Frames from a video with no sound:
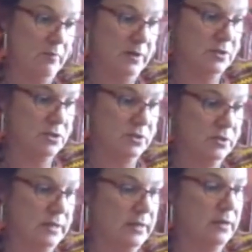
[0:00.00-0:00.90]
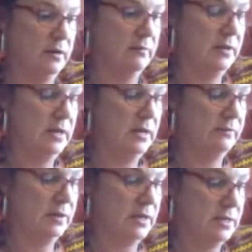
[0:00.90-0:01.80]
making sure you're taken care of. I
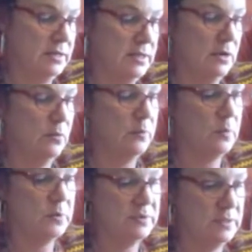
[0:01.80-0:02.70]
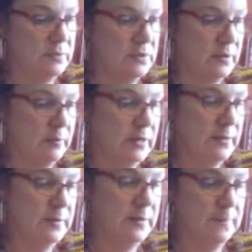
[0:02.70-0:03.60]
feel like I need to get one more and see what's on the bottom
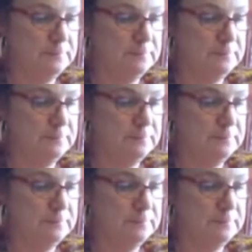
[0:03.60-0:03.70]
here.